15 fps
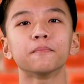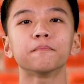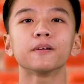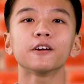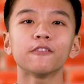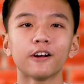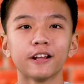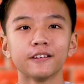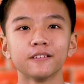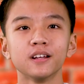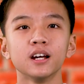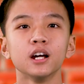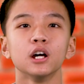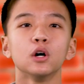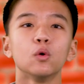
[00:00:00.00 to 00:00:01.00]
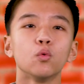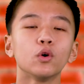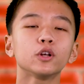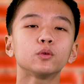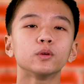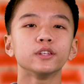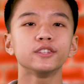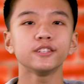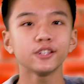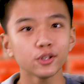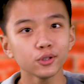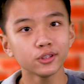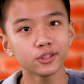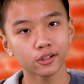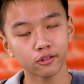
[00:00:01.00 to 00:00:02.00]
number 1. What would
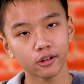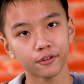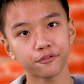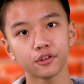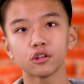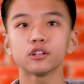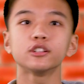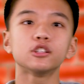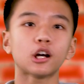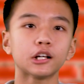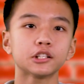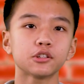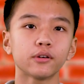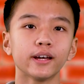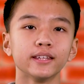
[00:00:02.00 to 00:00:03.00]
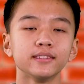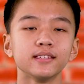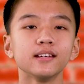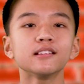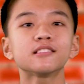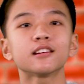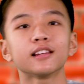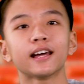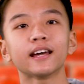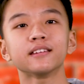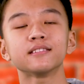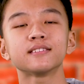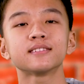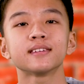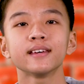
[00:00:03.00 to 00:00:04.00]
you do if you were Joshua and the
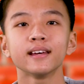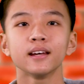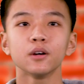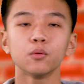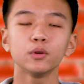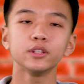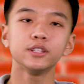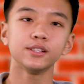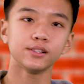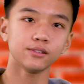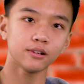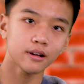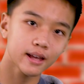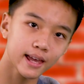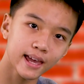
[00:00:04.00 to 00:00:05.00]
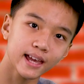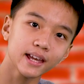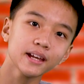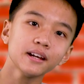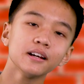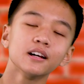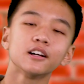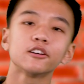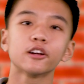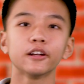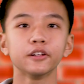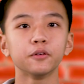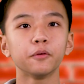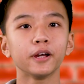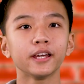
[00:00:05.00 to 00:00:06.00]
Israelites? Would you A.
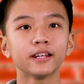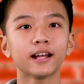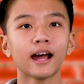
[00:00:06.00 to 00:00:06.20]
run away and